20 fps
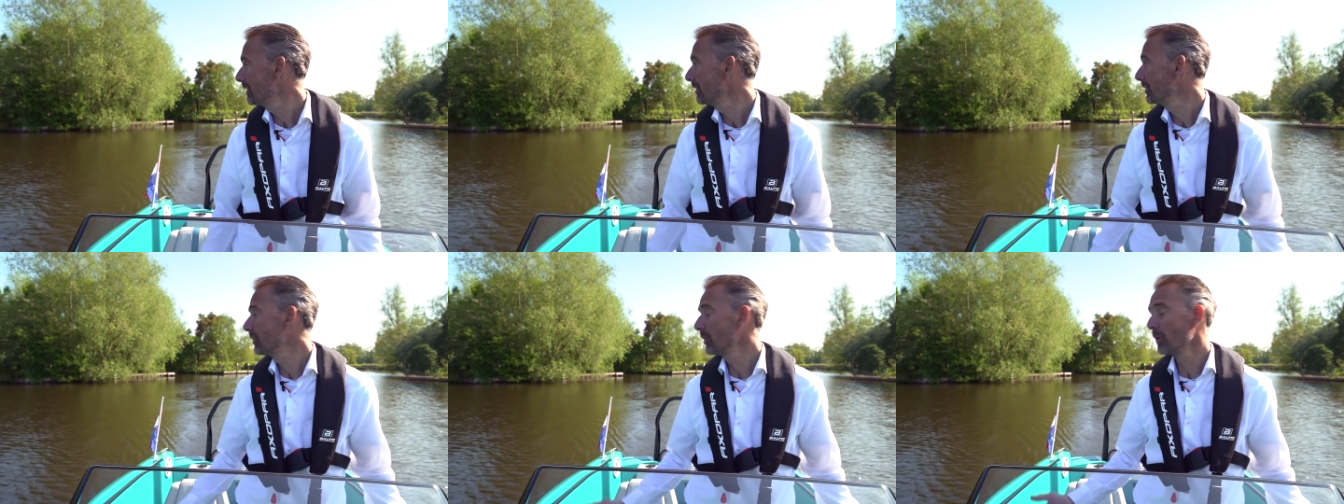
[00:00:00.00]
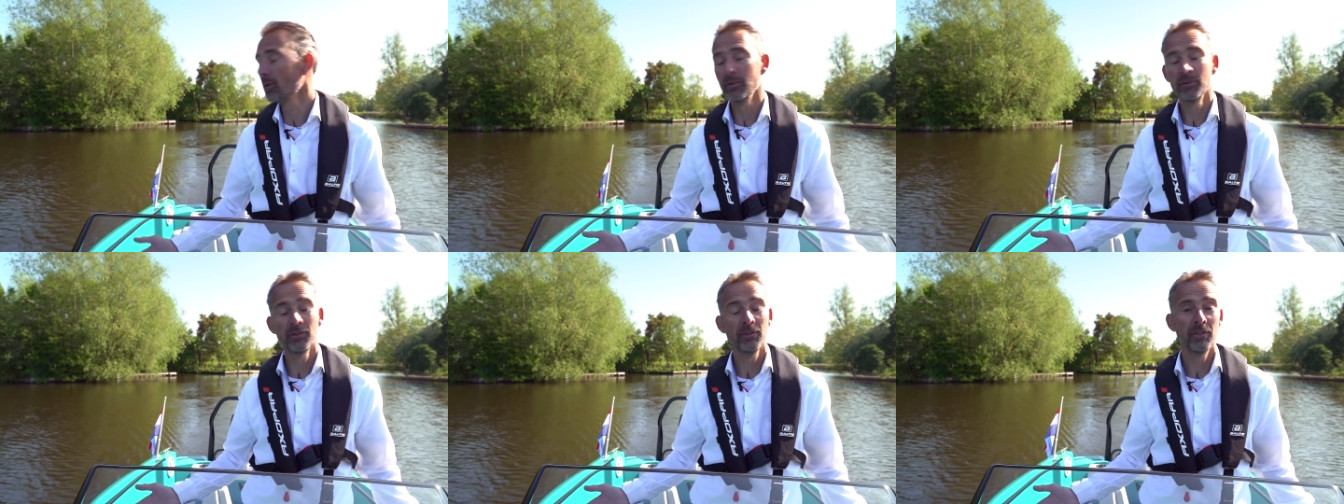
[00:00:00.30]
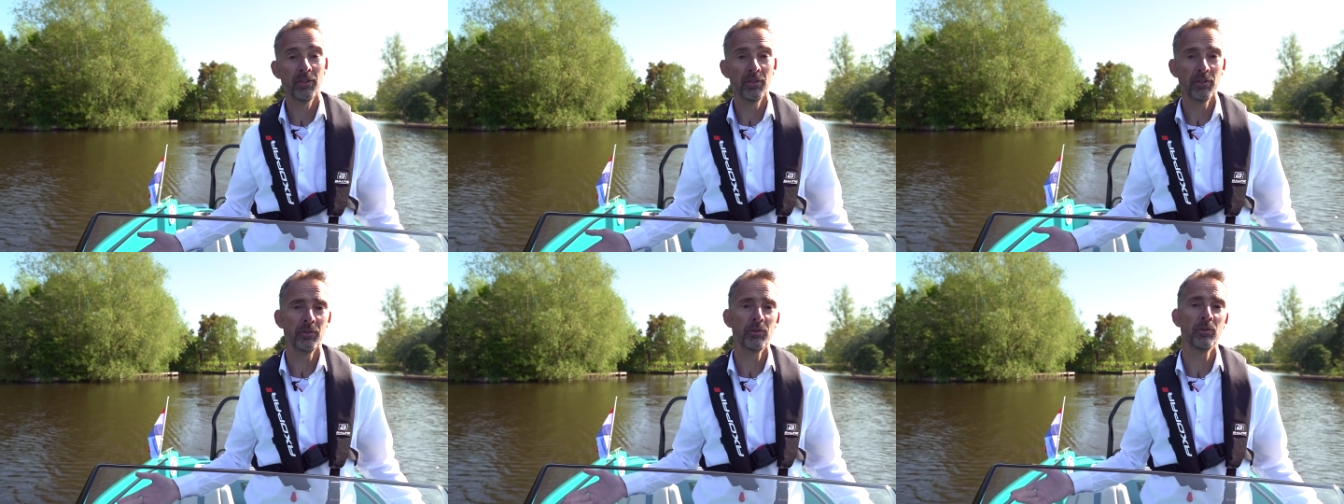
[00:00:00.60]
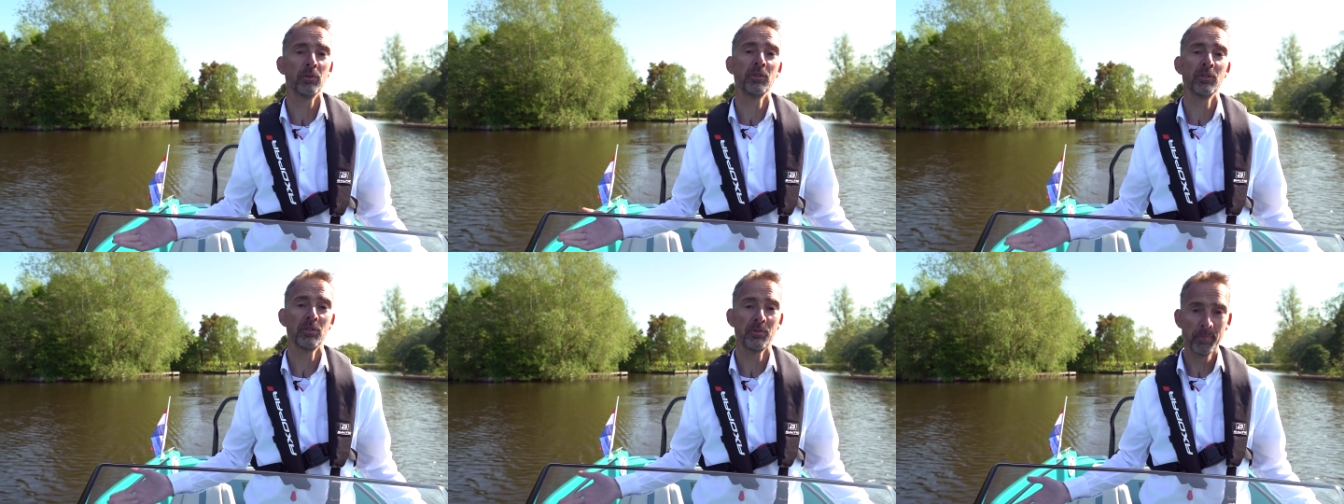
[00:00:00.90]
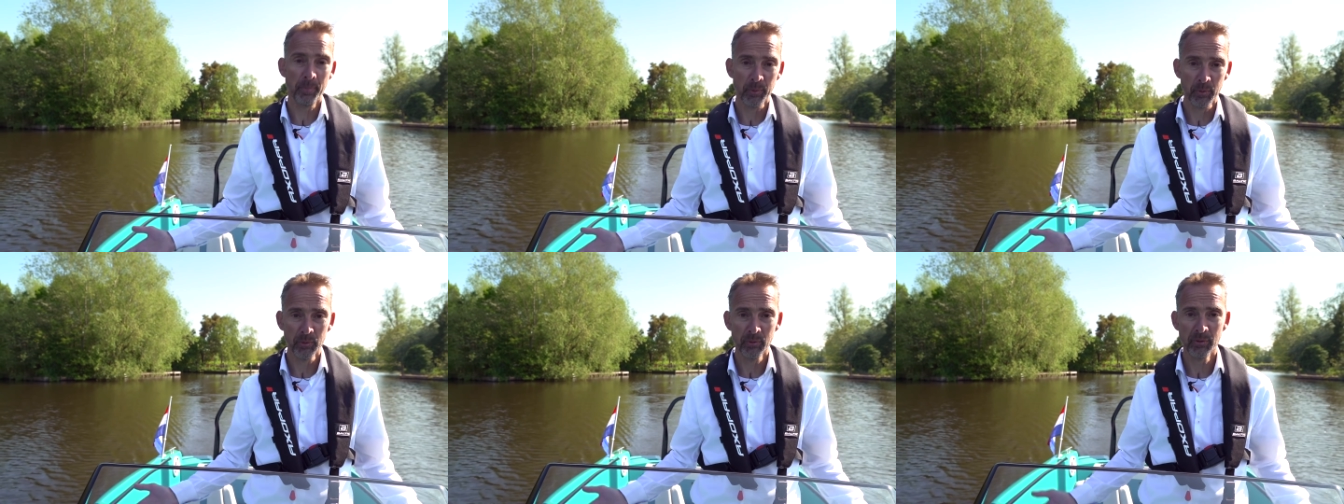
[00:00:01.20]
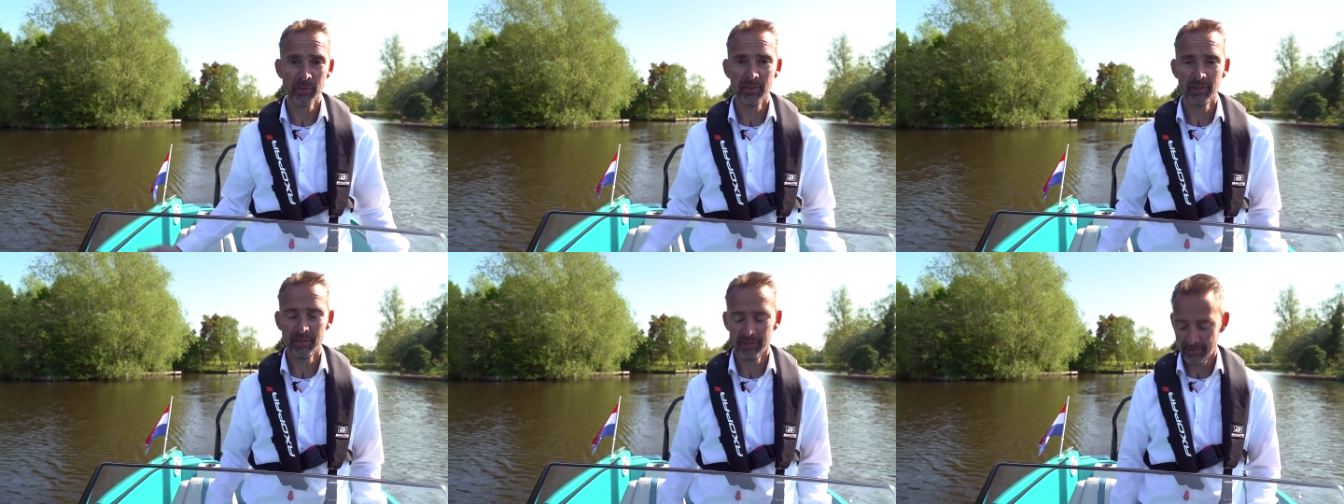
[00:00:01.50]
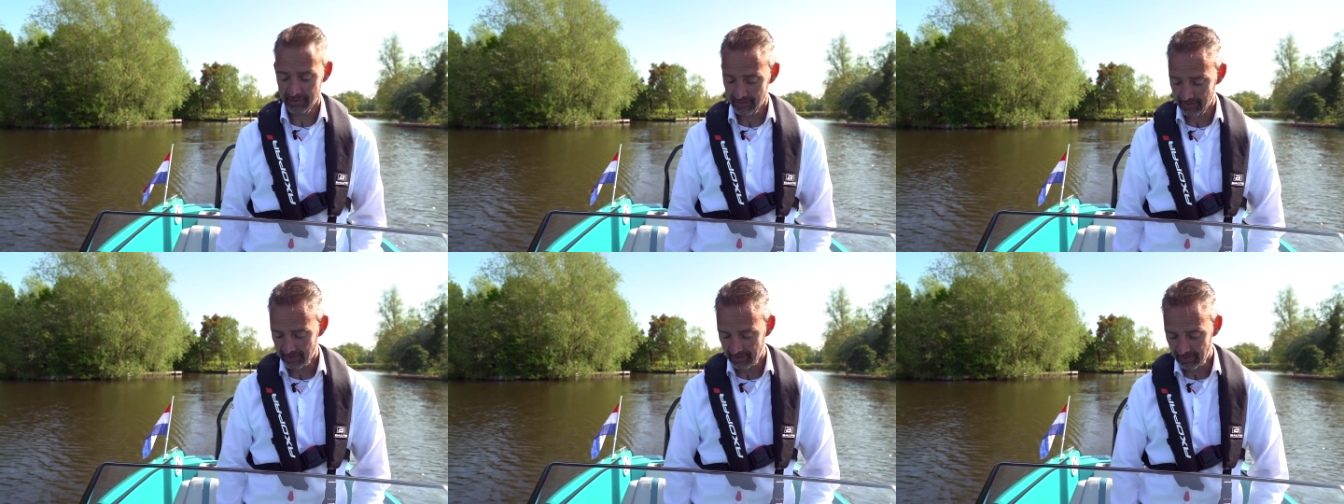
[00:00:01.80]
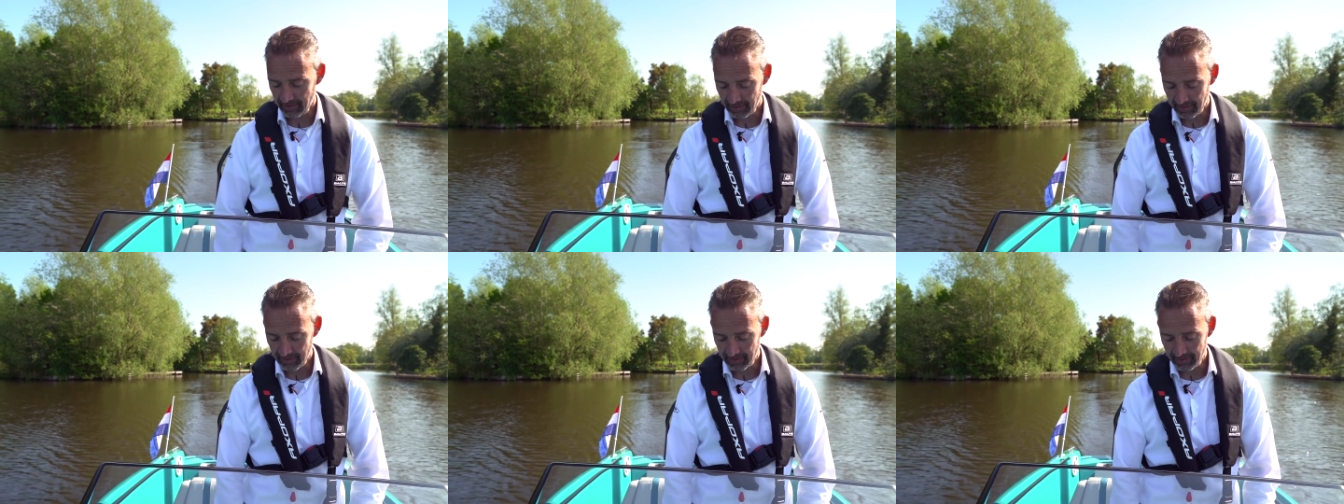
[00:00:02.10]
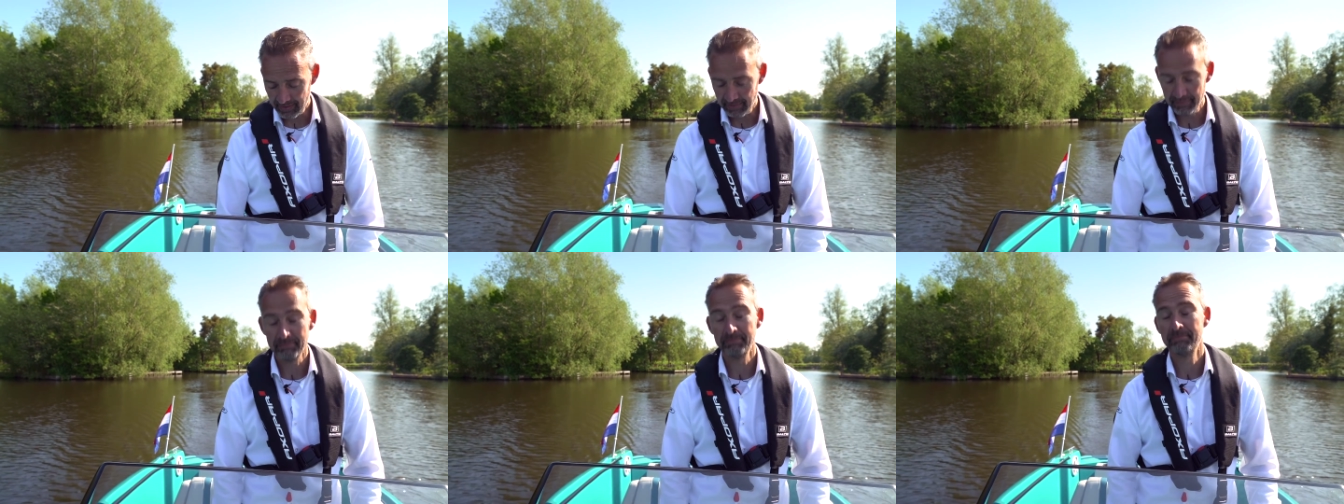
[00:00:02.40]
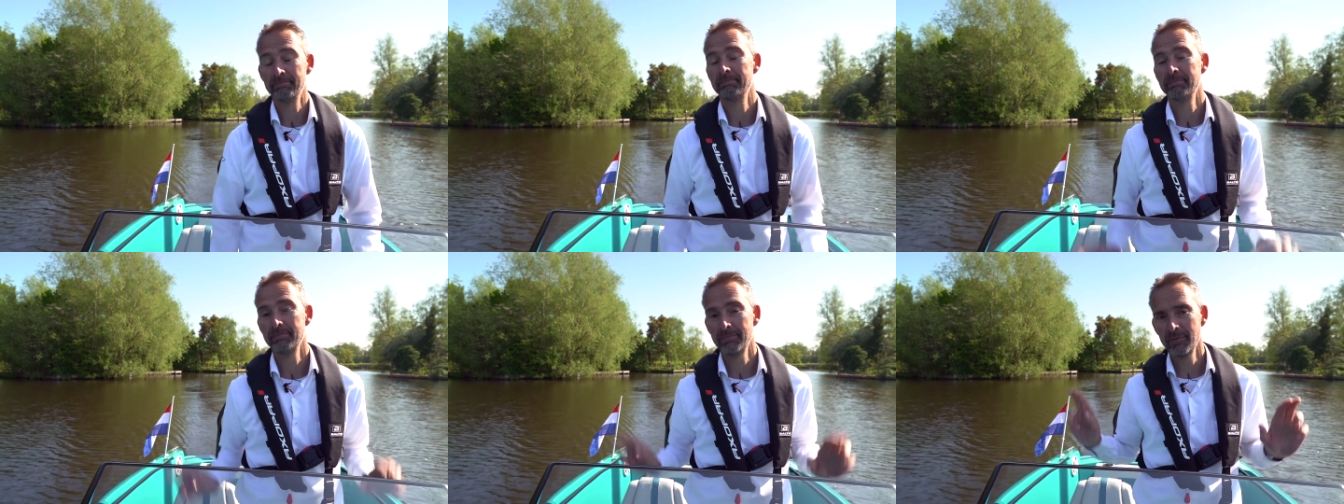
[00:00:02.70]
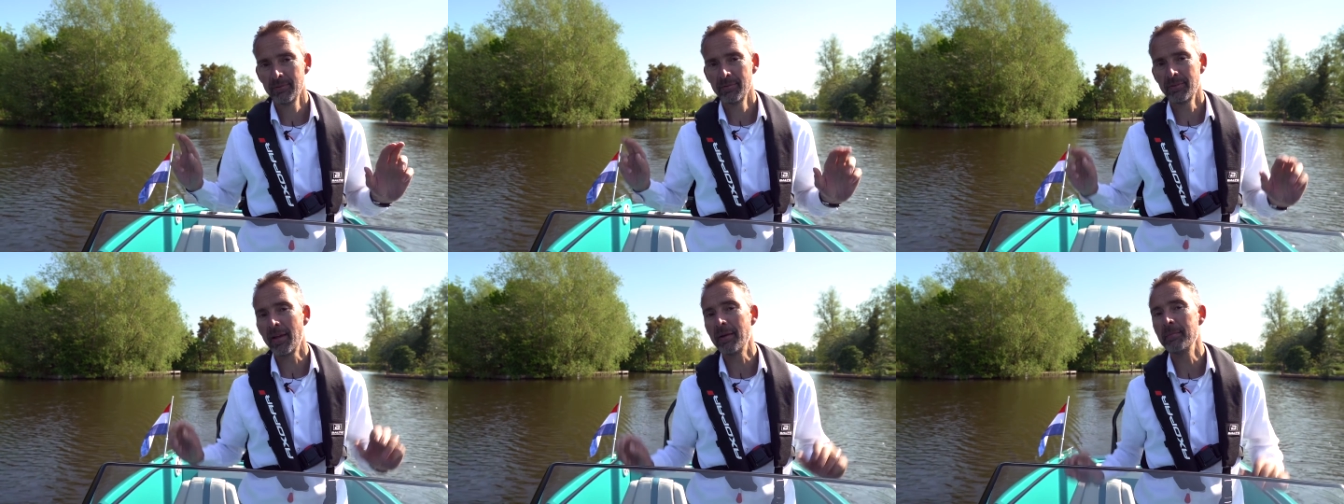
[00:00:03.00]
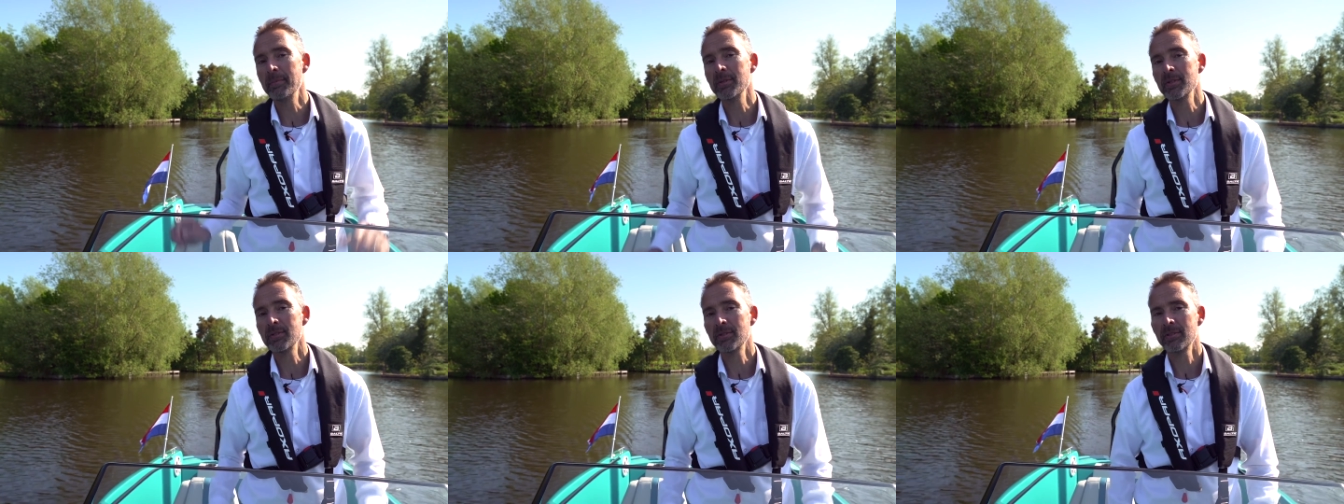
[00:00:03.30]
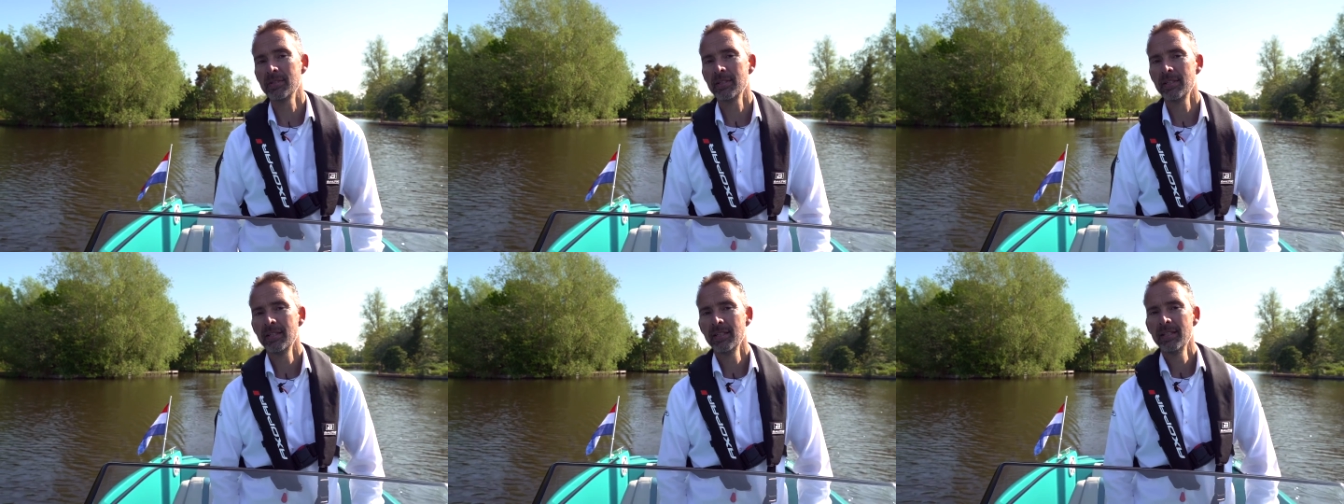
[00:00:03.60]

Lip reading: called the Kodderspoeltje, a famous